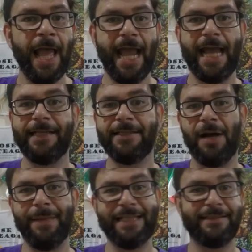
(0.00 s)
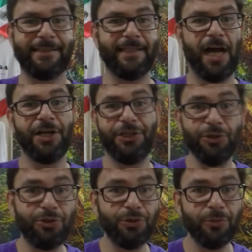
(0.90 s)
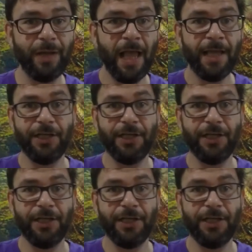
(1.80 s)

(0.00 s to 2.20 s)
and um, it's on YouTube,